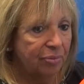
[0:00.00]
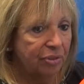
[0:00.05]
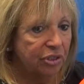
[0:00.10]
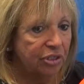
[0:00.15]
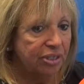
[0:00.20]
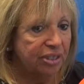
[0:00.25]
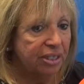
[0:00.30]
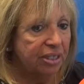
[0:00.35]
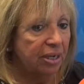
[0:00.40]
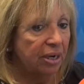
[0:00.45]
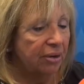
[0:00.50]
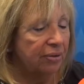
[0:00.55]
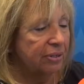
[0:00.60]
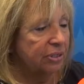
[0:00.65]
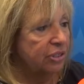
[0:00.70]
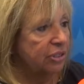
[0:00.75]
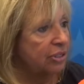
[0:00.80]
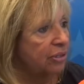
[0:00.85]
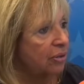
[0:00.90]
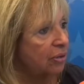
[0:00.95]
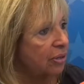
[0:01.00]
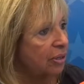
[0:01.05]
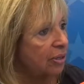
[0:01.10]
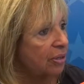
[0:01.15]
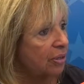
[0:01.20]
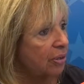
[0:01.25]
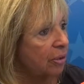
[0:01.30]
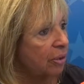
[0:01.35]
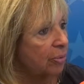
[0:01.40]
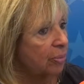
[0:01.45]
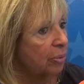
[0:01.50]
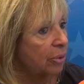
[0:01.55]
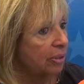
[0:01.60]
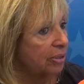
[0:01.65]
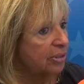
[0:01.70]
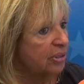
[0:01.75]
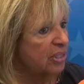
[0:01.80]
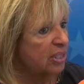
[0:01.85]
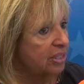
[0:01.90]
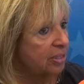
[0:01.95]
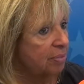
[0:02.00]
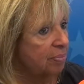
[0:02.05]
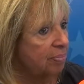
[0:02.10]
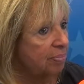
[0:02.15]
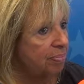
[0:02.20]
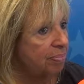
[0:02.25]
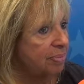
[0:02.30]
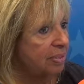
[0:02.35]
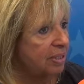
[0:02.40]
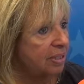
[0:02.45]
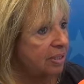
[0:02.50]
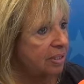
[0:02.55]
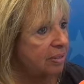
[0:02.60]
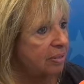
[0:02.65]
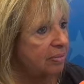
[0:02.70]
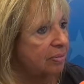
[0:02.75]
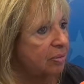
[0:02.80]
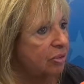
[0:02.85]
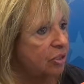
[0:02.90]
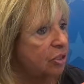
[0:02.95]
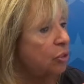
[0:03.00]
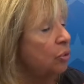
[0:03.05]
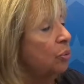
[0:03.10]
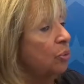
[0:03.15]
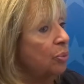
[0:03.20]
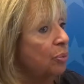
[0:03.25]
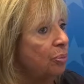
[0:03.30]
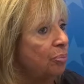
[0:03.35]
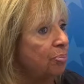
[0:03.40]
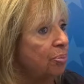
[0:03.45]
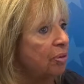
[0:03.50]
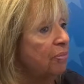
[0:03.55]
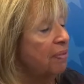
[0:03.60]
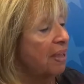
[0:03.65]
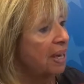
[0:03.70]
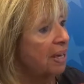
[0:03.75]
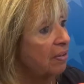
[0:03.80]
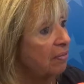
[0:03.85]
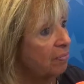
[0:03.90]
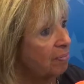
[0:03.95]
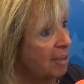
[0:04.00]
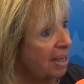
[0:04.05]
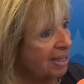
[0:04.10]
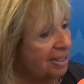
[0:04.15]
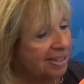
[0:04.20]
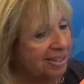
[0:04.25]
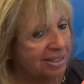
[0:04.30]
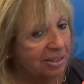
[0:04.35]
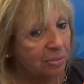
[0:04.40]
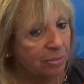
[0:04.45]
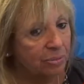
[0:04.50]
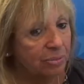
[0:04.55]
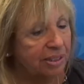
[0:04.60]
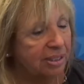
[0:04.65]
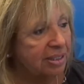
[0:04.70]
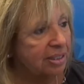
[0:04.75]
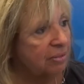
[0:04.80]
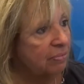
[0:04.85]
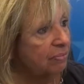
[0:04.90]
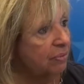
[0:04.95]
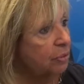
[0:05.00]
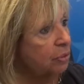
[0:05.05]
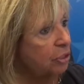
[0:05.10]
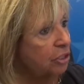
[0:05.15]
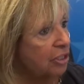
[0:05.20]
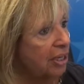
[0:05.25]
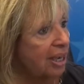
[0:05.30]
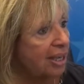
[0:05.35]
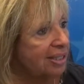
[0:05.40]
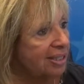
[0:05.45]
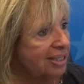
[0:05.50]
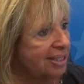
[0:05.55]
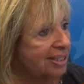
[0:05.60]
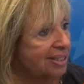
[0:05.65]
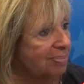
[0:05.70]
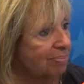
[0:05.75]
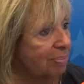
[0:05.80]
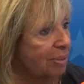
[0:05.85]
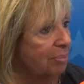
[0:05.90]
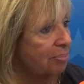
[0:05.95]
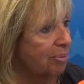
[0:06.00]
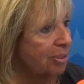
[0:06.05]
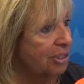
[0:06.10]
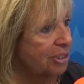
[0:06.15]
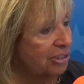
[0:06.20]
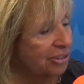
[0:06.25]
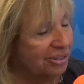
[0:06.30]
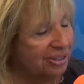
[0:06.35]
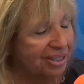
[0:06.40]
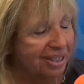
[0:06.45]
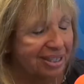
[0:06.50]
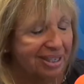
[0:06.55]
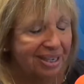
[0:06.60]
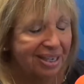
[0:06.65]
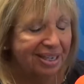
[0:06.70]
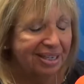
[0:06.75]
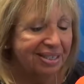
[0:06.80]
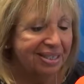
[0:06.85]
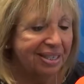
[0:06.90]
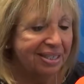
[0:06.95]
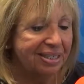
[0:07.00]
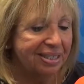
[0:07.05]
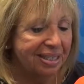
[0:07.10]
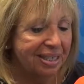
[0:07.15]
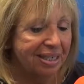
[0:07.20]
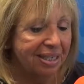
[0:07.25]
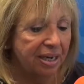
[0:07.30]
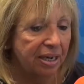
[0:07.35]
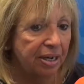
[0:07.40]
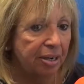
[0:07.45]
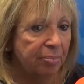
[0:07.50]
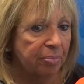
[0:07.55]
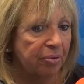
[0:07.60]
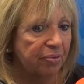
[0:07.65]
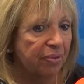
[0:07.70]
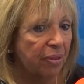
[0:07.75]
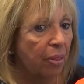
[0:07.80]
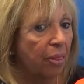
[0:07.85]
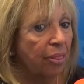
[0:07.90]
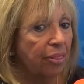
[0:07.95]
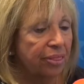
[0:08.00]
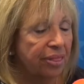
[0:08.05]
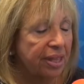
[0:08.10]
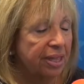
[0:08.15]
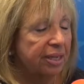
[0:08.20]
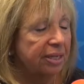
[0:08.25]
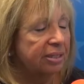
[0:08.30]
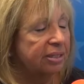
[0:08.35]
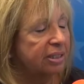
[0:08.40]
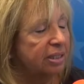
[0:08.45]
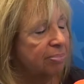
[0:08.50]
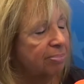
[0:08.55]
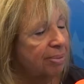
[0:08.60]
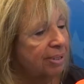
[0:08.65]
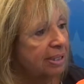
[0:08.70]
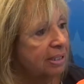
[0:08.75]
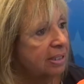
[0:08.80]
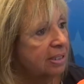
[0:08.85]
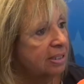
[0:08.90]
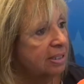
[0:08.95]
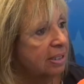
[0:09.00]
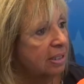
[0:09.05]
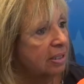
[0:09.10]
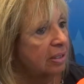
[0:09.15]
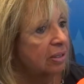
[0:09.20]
just encouraging our workers to do preventive medicine. We did flu shots, blood pressure testing, and a number of other things. But